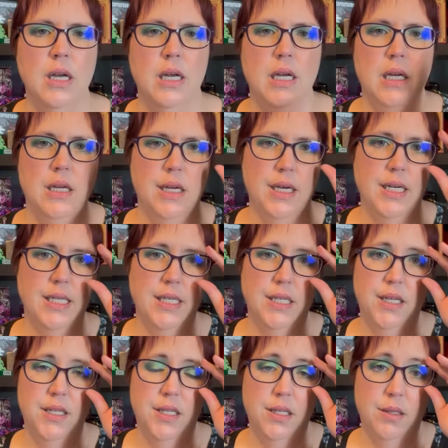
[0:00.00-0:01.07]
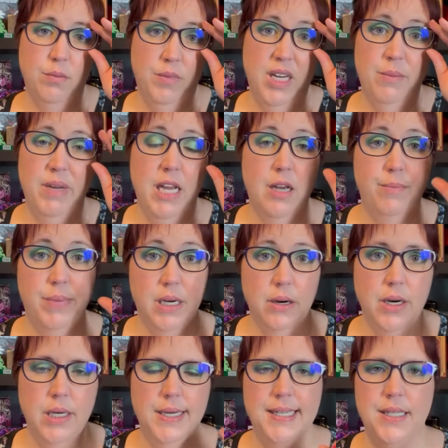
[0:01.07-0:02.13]
It has made me have better
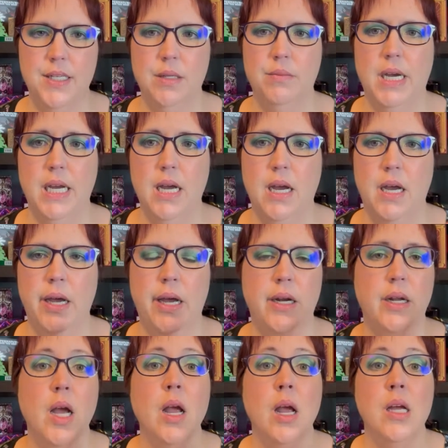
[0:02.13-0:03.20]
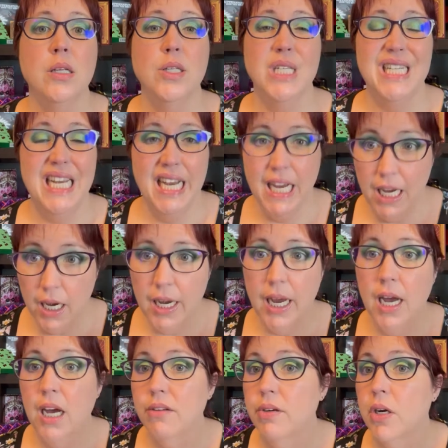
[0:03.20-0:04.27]
ideas in my head. Today I
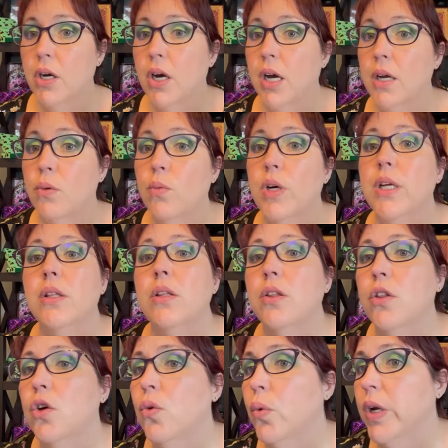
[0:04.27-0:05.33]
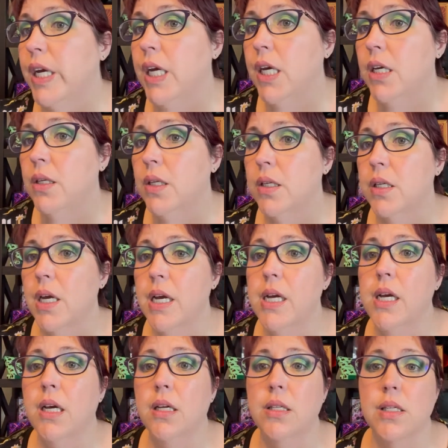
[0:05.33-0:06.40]
have it on with the greens
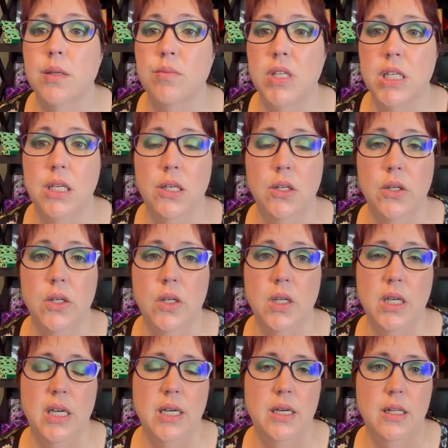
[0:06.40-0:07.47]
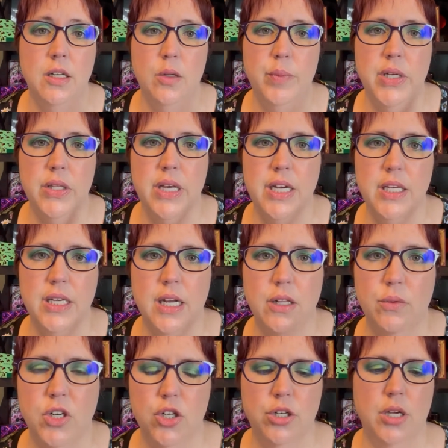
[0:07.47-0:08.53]
and some teal and a little bit of that
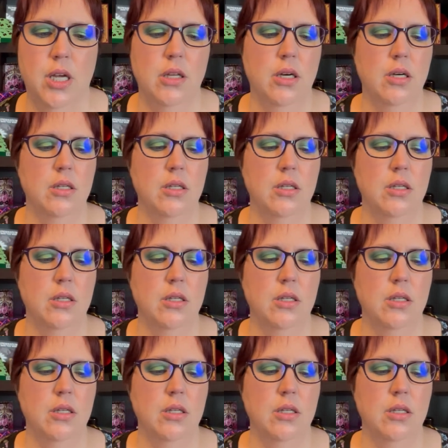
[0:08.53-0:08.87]
yellowish color.